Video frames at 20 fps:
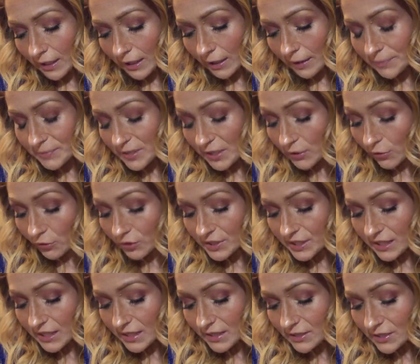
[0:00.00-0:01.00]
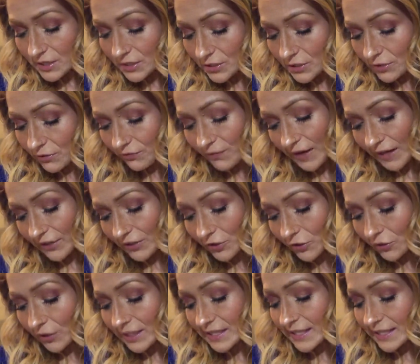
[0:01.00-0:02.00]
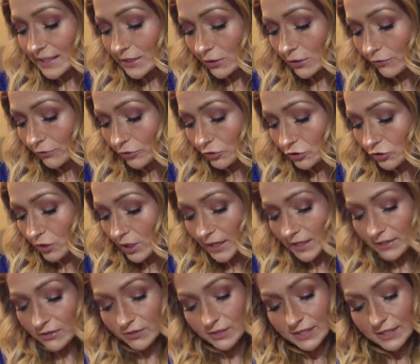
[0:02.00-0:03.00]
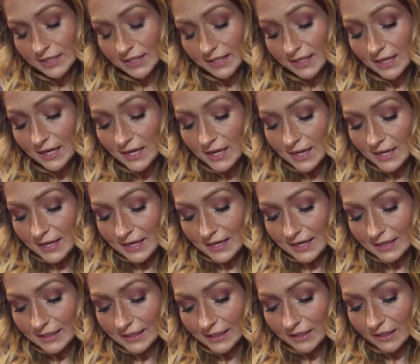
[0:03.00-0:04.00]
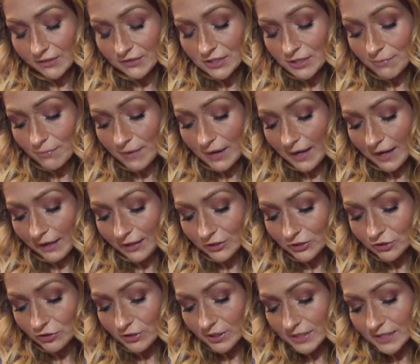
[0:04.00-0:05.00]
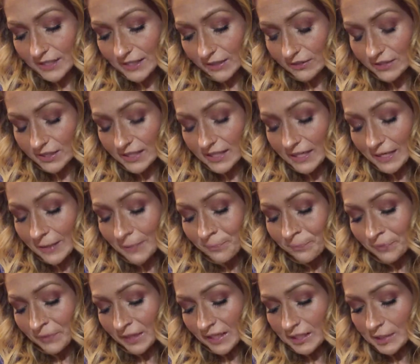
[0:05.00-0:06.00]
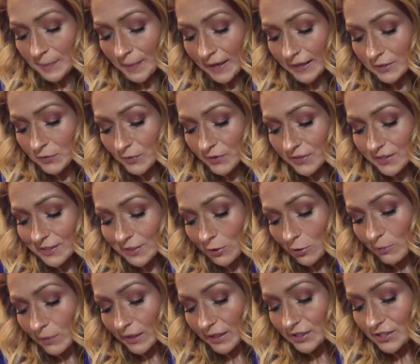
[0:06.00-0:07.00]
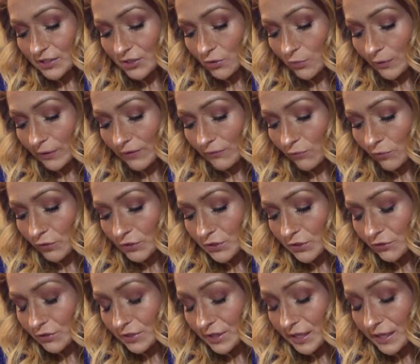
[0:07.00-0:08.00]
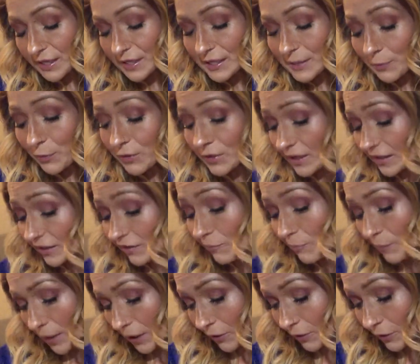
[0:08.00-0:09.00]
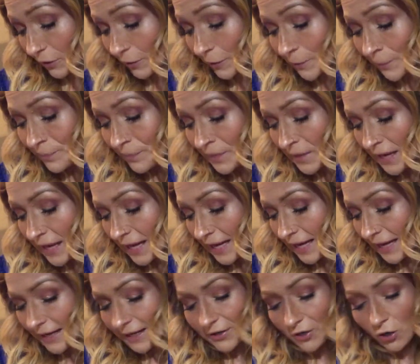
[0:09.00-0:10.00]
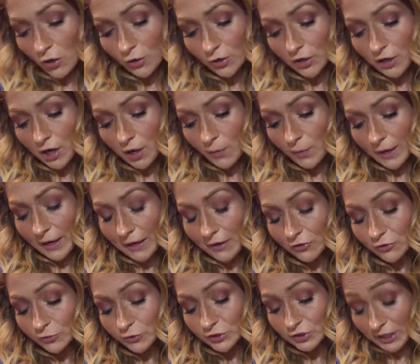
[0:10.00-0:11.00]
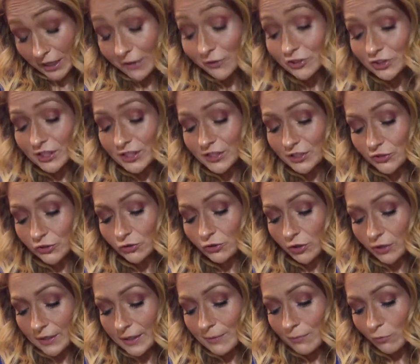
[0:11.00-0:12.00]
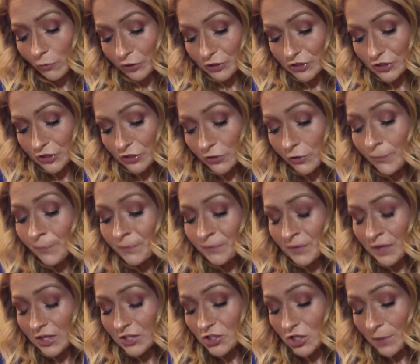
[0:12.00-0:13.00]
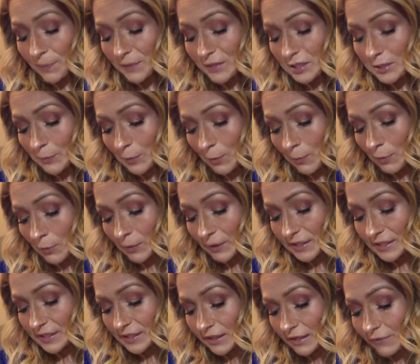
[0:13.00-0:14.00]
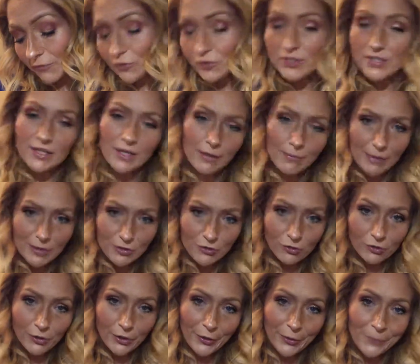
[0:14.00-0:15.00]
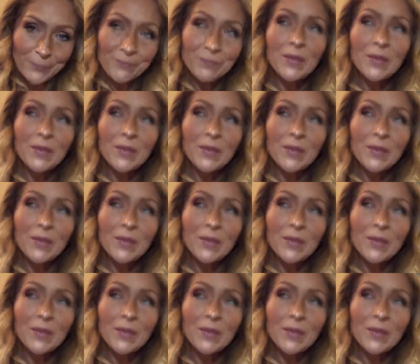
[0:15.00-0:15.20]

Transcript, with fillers: ups your skin's dew factor. It's ideal for dry, dull skin in need of some extra T L C. It's packed with ceramides to reinforce your skin's protective barrier, and Okinawa al algae to draw in moisture, Japanese purple rice to give your skin a major glow.